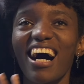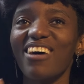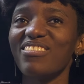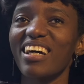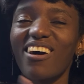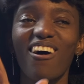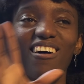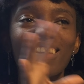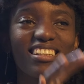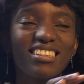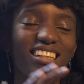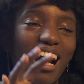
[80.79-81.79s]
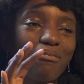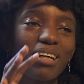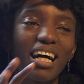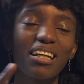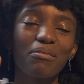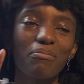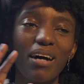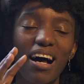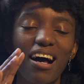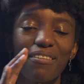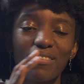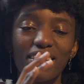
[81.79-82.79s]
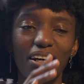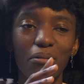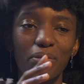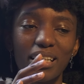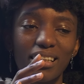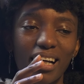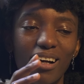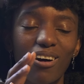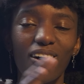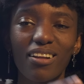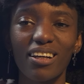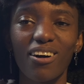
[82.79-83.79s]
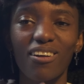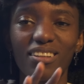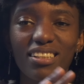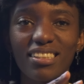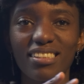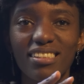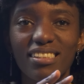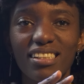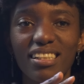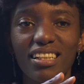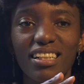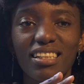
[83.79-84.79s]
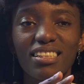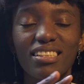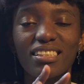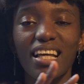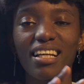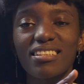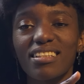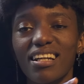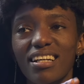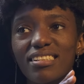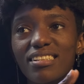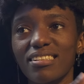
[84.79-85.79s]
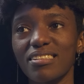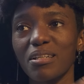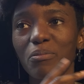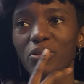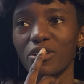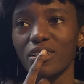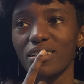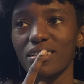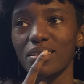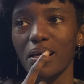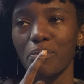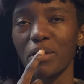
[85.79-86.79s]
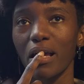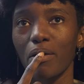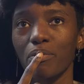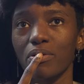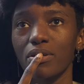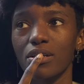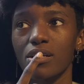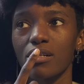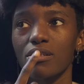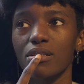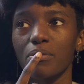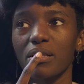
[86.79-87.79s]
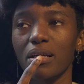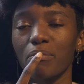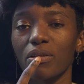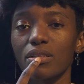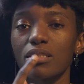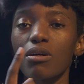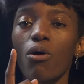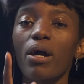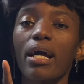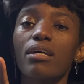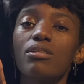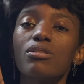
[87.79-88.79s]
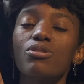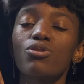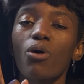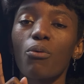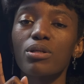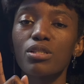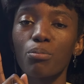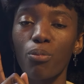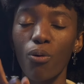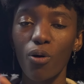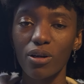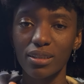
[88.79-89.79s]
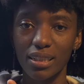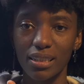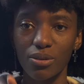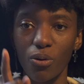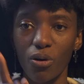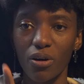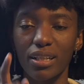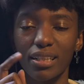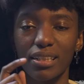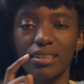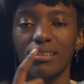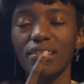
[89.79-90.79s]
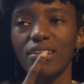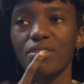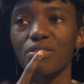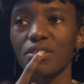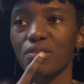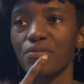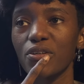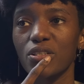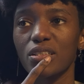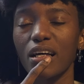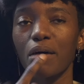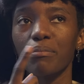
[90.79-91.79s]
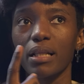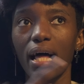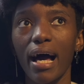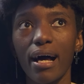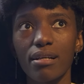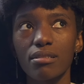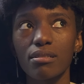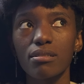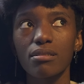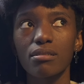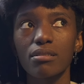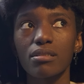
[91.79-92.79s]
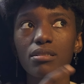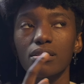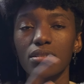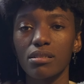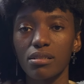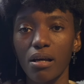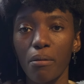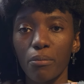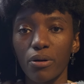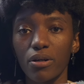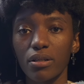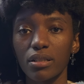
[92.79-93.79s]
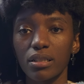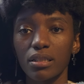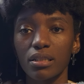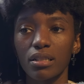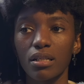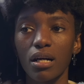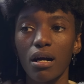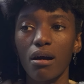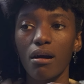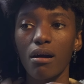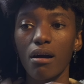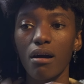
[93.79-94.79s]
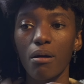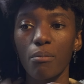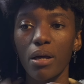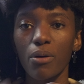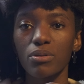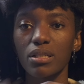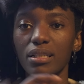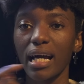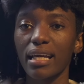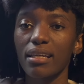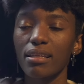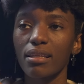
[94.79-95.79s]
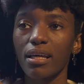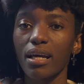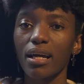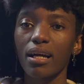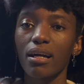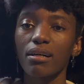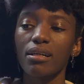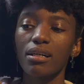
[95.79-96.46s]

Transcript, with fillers: I'm like all these. I'm kind of effing up and like calling all these states that I see similar the same name let me think about this. Okay, so I went to Portland, Oregon for the first time last December. Um, it was a Nike thing.